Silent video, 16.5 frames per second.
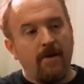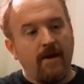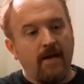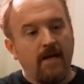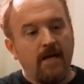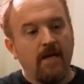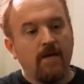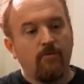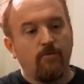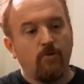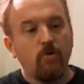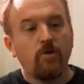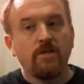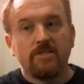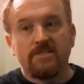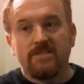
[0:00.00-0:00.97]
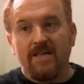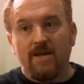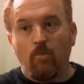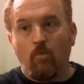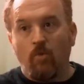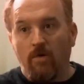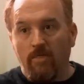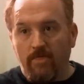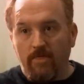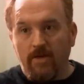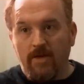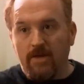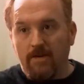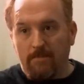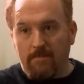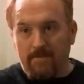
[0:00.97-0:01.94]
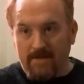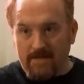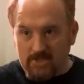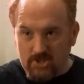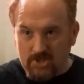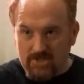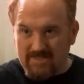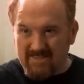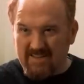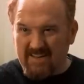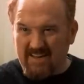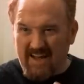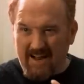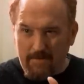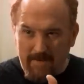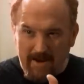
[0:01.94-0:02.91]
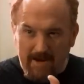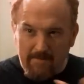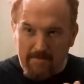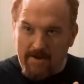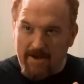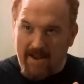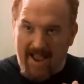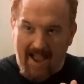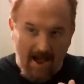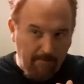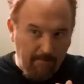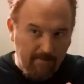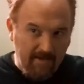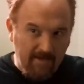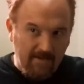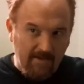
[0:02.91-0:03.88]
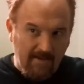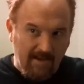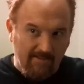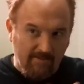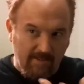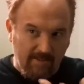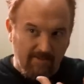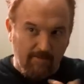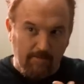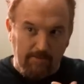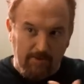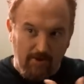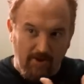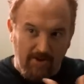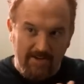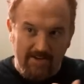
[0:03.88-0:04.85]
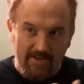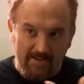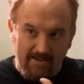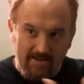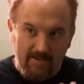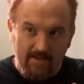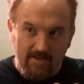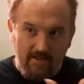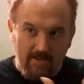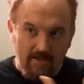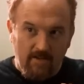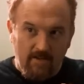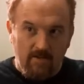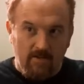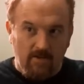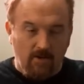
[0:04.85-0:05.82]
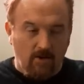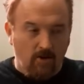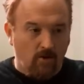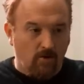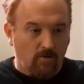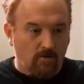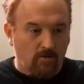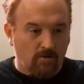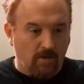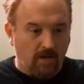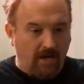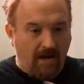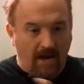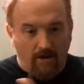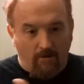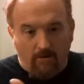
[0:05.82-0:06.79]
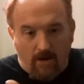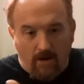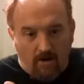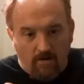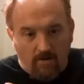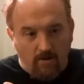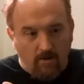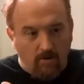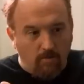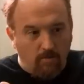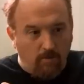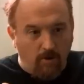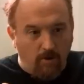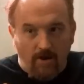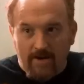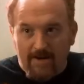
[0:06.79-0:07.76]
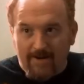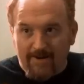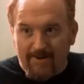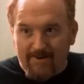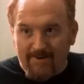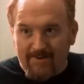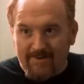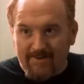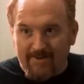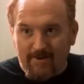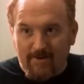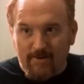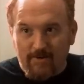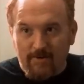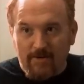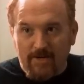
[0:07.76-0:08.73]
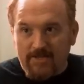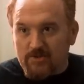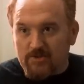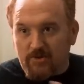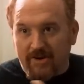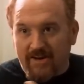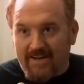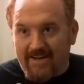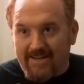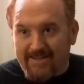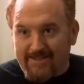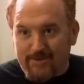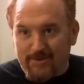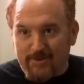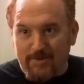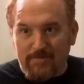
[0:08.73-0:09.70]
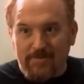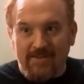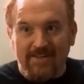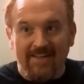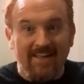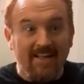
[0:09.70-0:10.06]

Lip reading: But if you can say one thing to just kind of make them unhappy after they've applauded, like, I don't care that you're applauding, or, you guys are idiots or something.